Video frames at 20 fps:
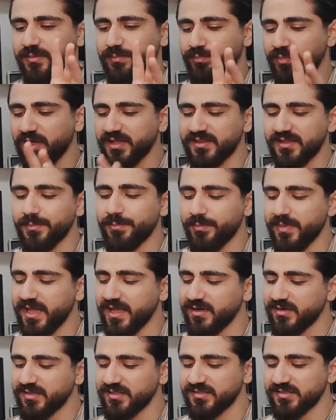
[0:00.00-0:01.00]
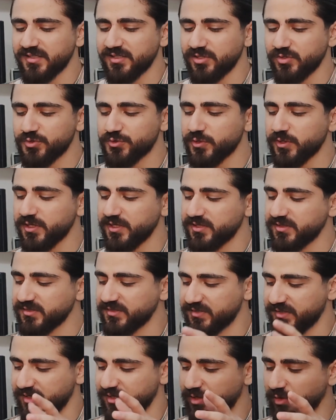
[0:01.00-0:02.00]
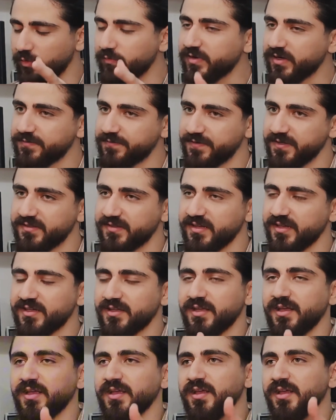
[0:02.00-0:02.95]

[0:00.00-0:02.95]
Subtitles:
but the main reason usually is overfitting.